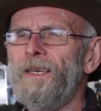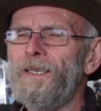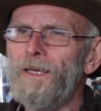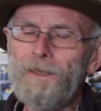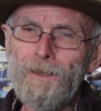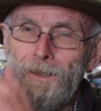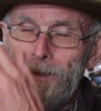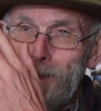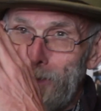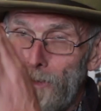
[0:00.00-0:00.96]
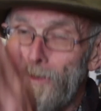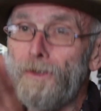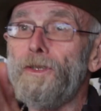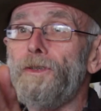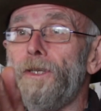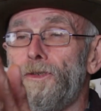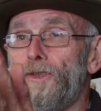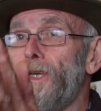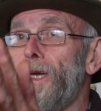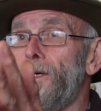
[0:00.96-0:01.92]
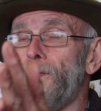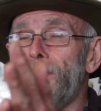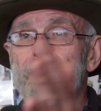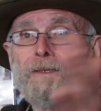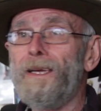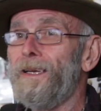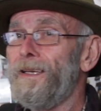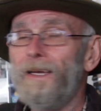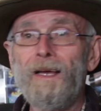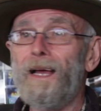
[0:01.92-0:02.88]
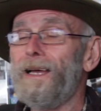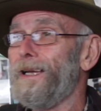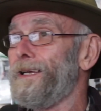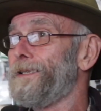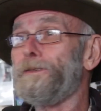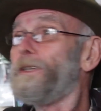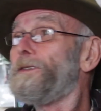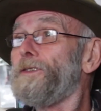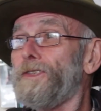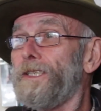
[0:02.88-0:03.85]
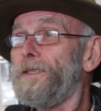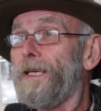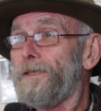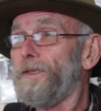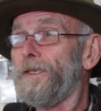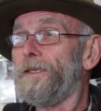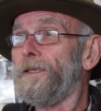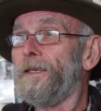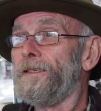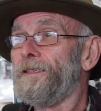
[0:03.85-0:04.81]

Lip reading: he looked at the show and he didn't see Nick Turner.